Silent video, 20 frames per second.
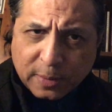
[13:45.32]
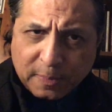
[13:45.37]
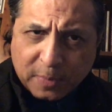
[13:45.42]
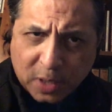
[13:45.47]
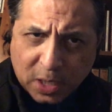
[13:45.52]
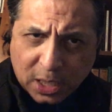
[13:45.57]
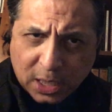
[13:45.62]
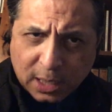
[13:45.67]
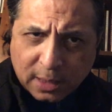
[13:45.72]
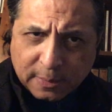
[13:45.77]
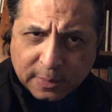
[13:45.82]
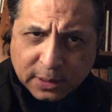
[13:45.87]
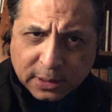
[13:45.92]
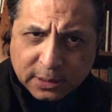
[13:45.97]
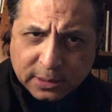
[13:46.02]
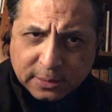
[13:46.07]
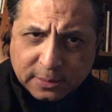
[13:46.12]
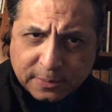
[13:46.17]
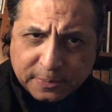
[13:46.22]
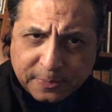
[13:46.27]
mob
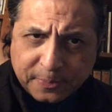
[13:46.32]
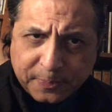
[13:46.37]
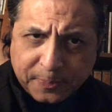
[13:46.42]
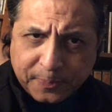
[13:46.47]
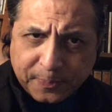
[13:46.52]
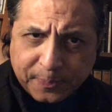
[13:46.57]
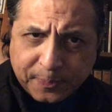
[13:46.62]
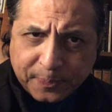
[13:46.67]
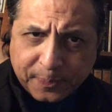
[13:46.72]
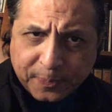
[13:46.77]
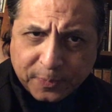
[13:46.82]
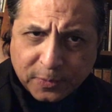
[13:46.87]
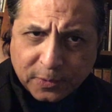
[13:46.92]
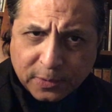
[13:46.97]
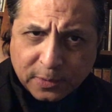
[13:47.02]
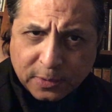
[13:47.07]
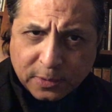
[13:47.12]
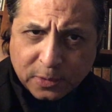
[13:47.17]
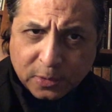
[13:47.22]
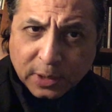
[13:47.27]

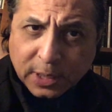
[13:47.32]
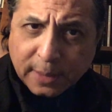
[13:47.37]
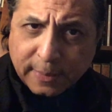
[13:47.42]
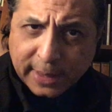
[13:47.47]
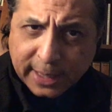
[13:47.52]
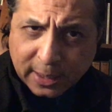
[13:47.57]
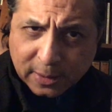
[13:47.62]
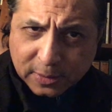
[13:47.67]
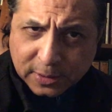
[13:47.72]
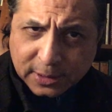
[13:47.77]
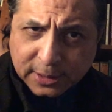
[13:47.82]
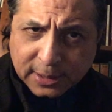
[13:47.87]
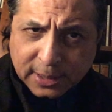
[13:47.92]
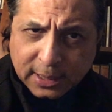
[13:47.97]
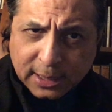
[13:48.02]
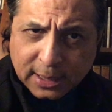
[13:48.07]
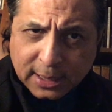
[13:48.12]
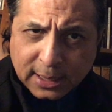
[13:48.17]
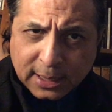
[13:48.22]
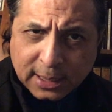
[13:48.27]
took him out.
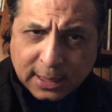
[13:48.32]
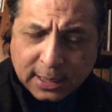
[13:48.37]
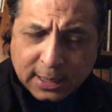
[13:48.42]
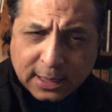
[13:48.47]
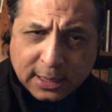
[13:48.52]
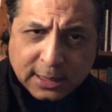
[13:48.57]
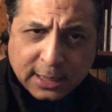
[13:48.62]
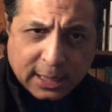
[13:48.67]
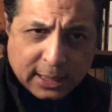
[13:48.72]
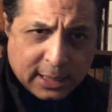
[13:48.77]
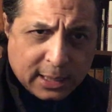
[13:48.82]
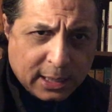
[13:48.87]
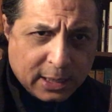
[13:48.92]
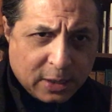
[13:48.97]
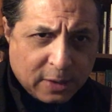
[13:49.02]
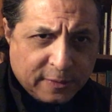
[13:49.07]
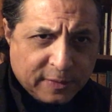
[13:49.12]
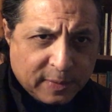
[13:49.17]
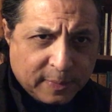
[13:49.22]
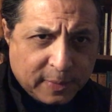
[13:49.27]
It's not
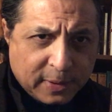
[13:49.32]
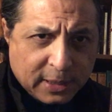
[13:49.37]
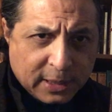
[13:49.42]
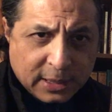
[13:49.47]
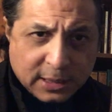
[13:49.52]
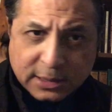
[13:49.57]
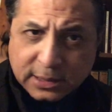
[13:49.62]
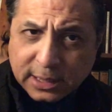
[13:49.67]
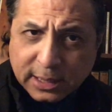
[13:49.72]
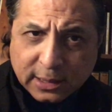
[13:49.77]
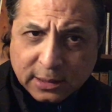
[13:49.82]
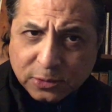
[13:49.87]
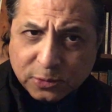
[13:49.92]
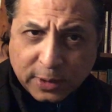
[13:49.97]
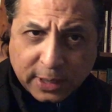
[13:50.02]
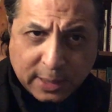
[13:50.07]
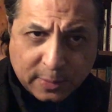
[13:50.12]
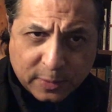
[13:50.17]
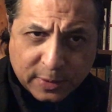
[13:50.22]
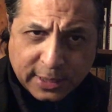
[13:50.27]
clear if the police didn't
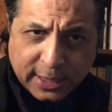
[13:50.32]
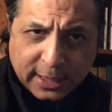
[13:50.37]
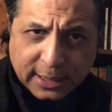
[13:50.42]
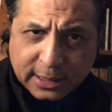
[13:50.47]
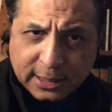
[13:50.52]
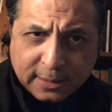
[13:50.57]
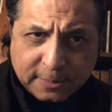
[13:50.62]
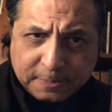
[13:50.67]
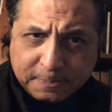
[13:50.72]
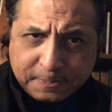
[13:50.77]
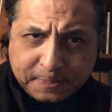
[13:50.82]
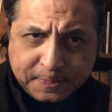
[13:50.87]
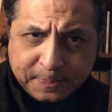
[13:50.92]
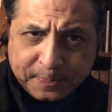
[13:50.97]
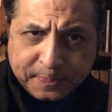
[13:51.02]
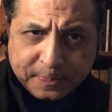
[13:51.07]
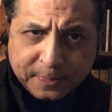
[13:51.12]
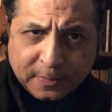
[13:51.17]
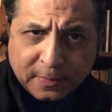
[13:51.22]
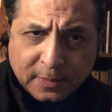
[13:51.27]
try to protect him
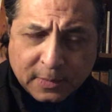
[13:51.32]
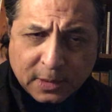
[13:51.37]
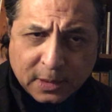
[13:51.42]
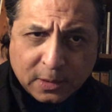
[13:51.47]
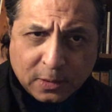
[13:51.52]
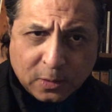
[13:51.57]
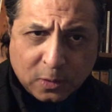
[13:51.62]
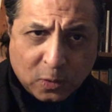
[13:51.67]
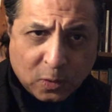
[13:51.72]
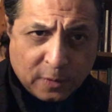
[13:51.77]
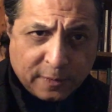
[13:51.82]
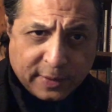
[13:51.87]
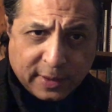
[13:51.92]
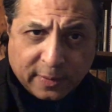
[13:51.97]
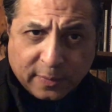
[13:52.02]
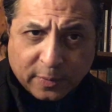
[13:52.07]
or if they